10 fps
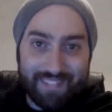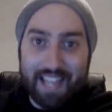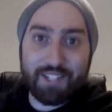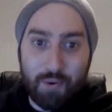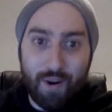
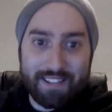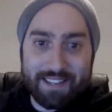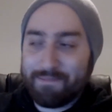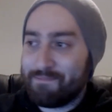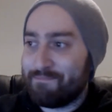That's
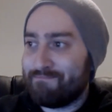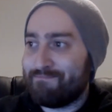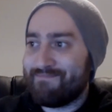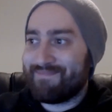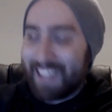crazy.
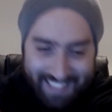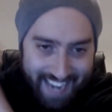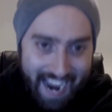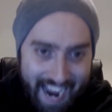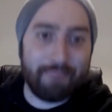That's
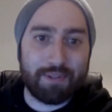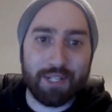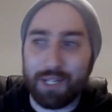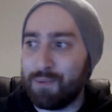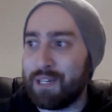
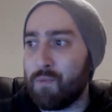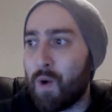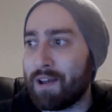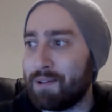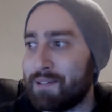absolutely
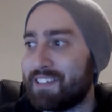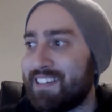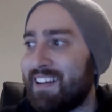wild.